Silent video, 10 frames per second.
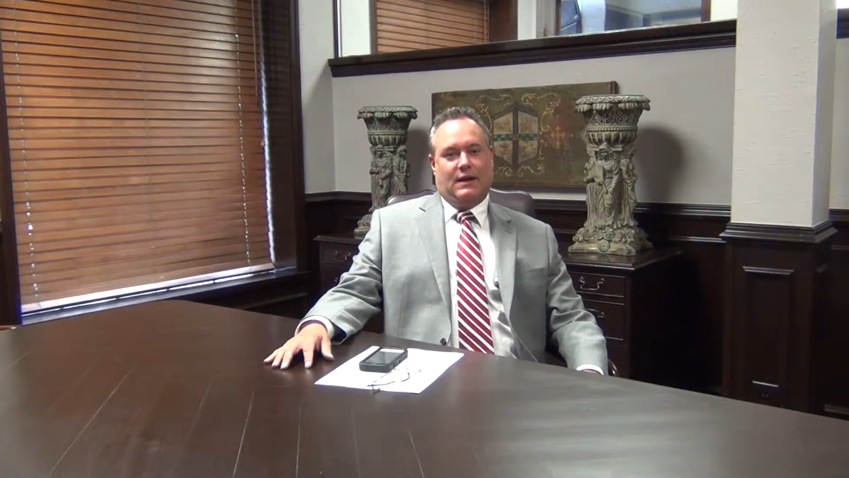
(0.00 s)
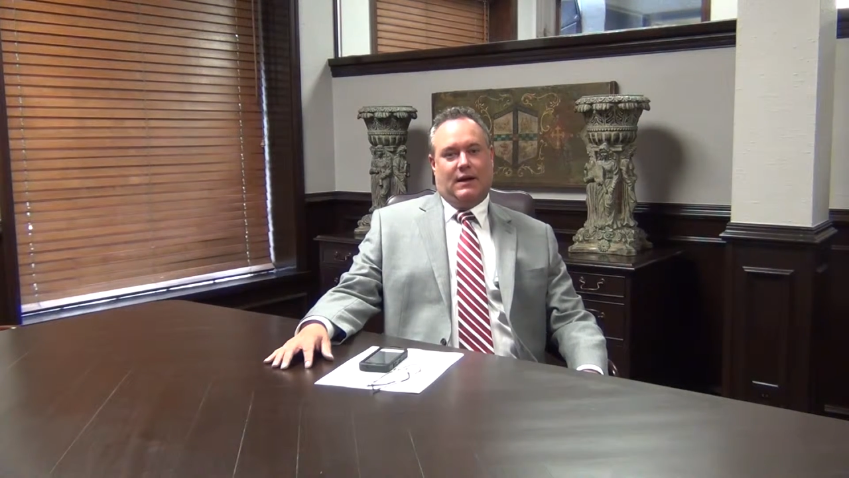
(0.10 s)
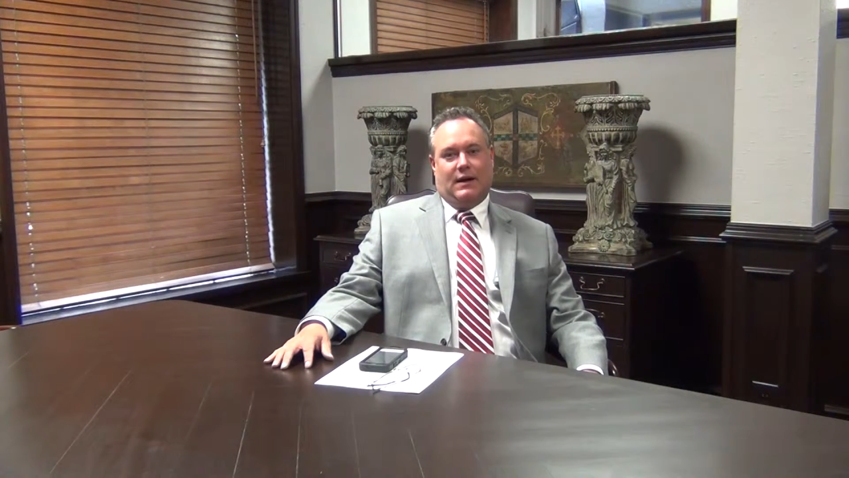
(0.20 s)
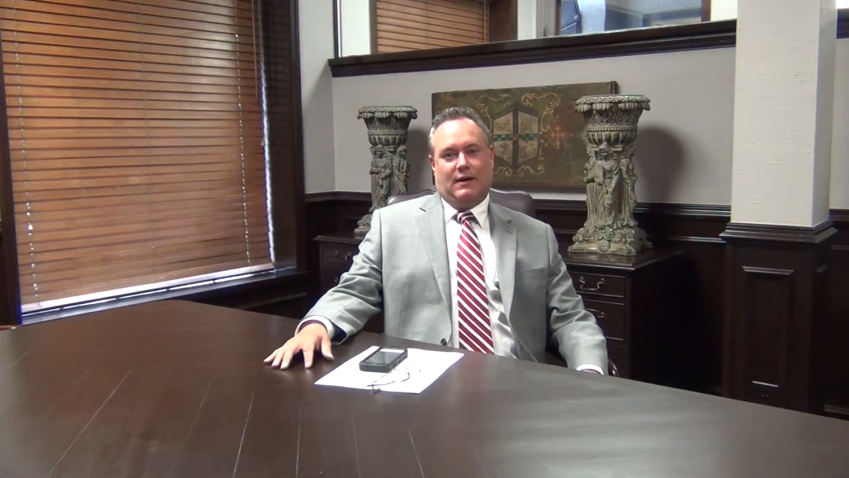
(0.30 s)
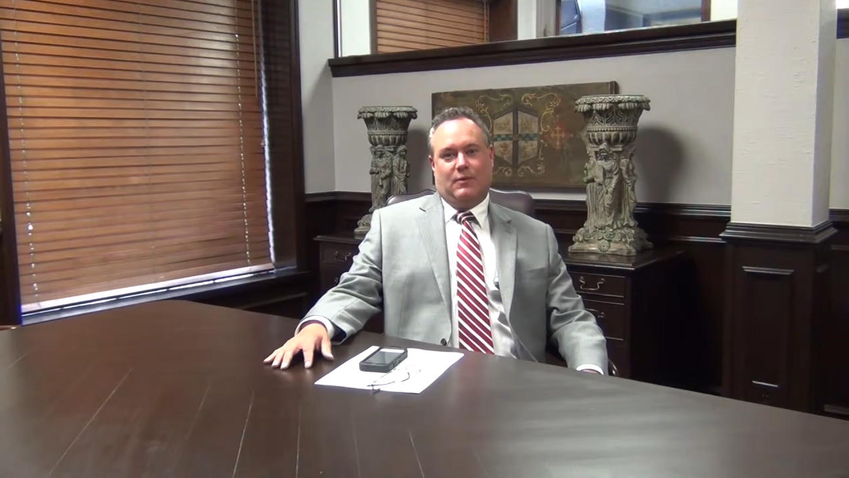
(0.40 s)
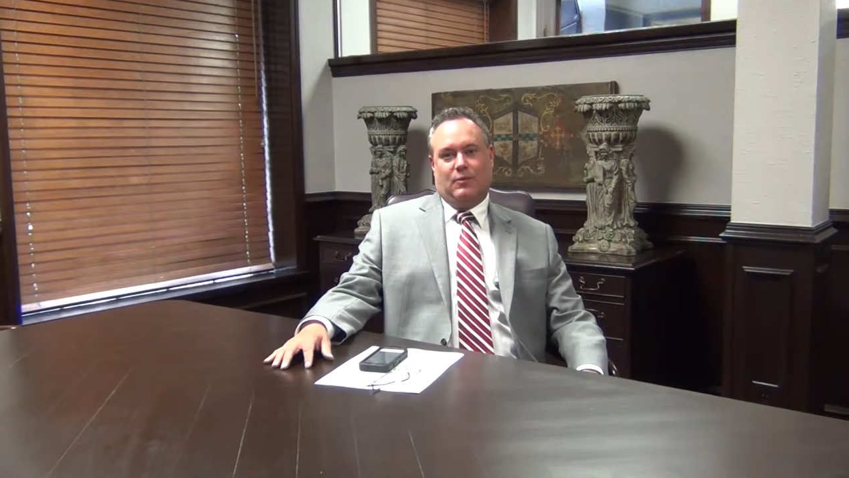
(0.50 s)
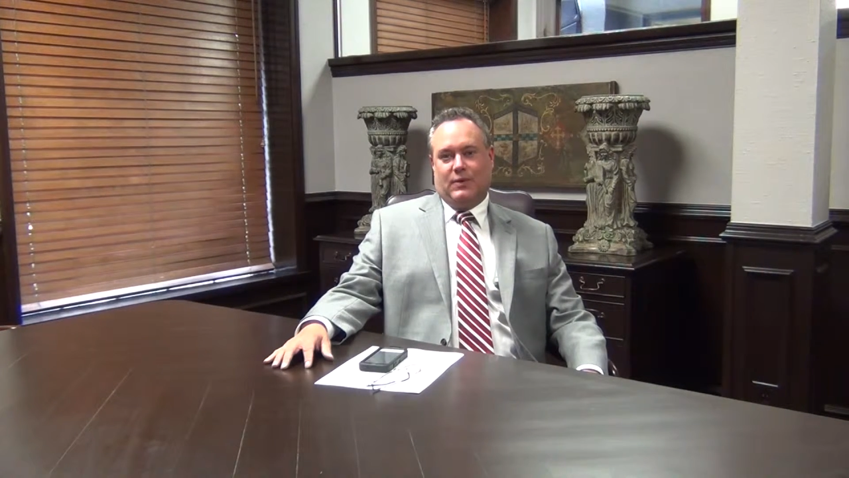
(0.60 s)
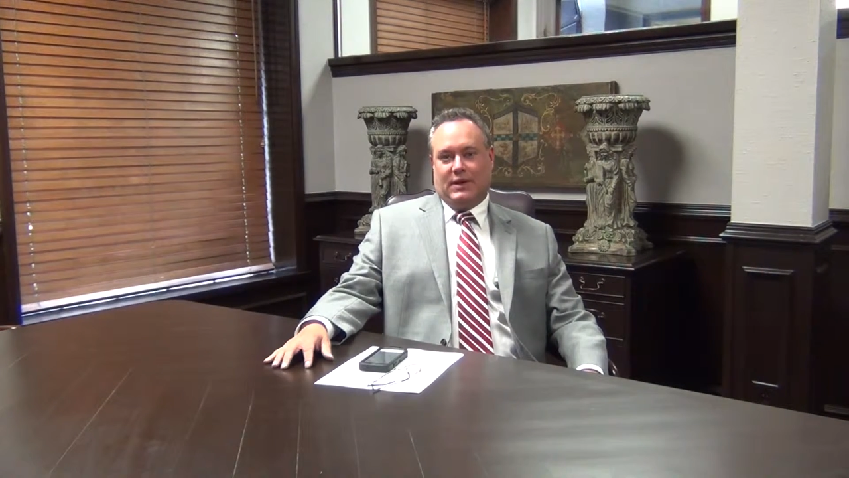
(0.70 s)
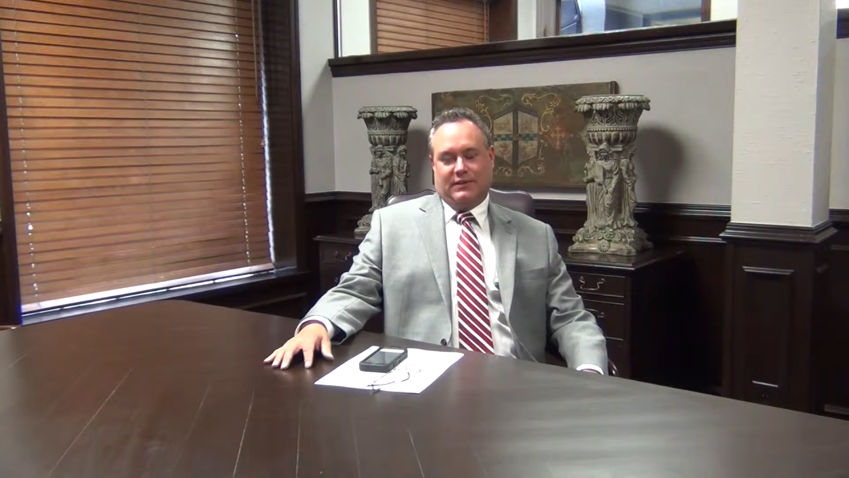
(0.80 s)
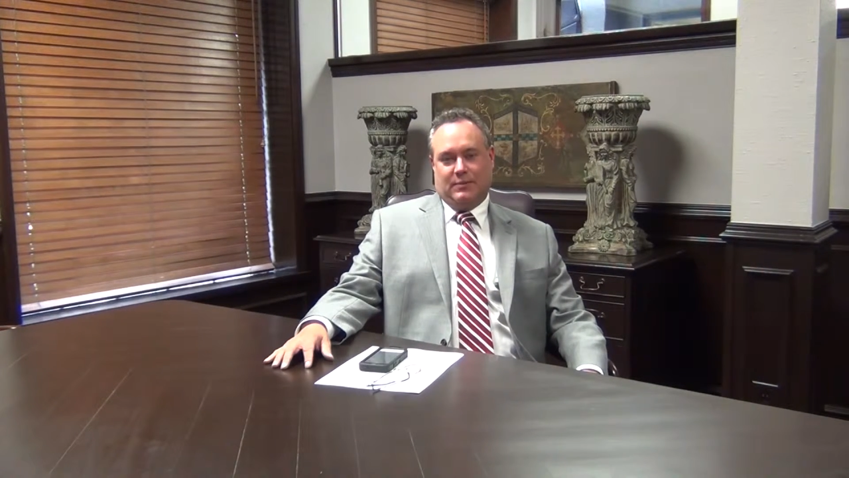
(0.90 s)
Uh,
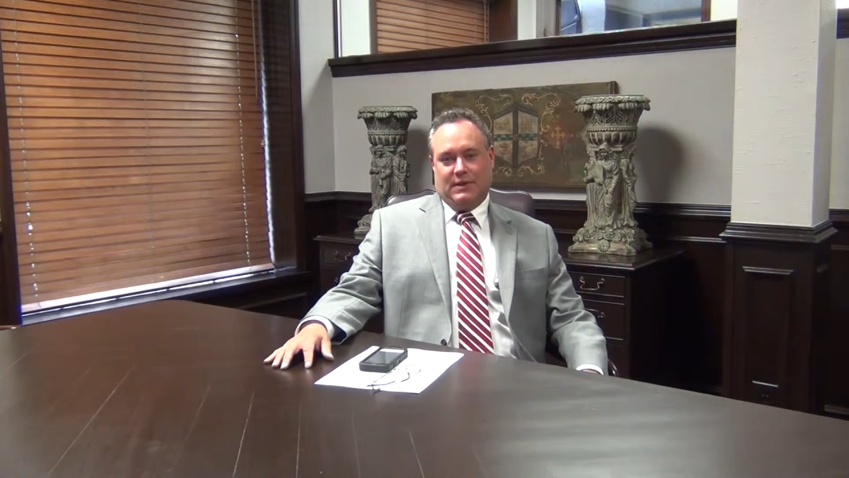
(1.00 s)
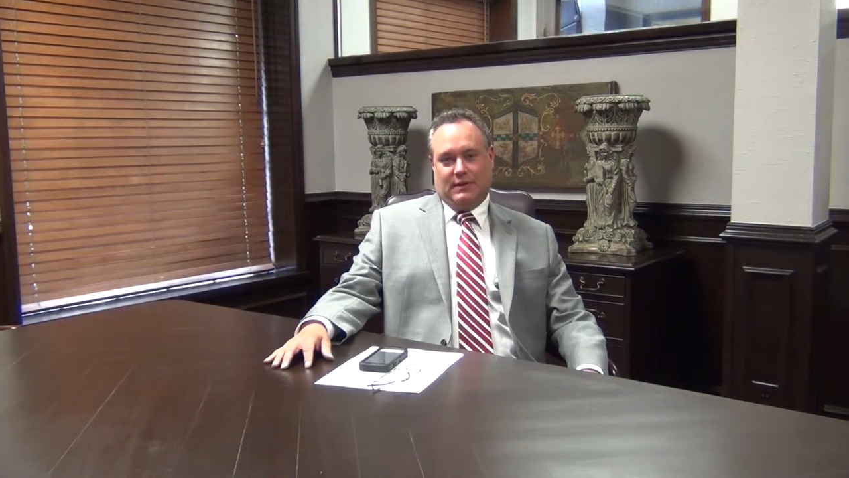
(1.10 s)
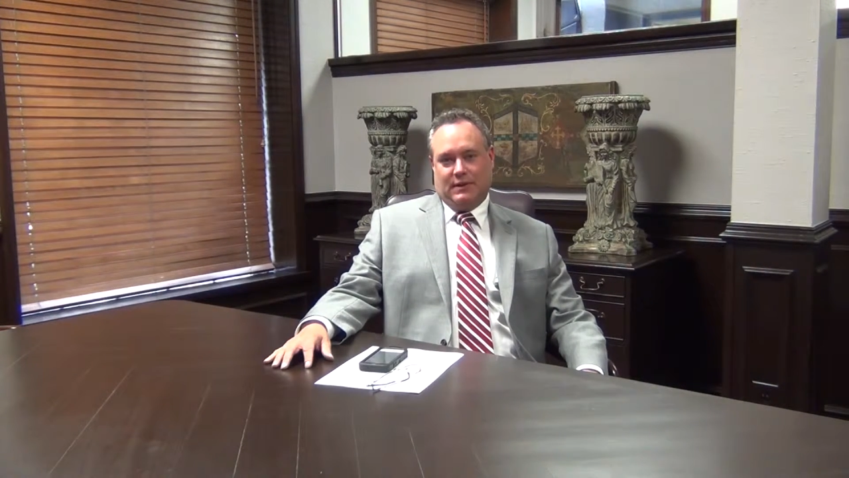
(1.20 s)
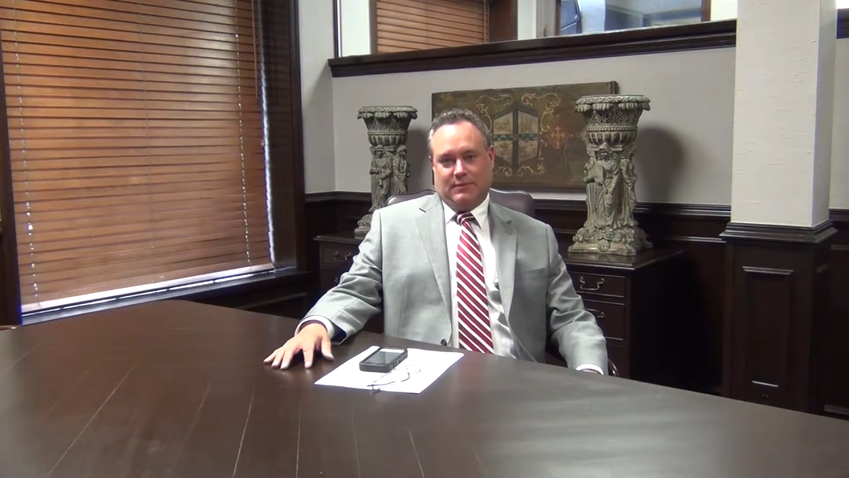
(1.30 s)
we got to meet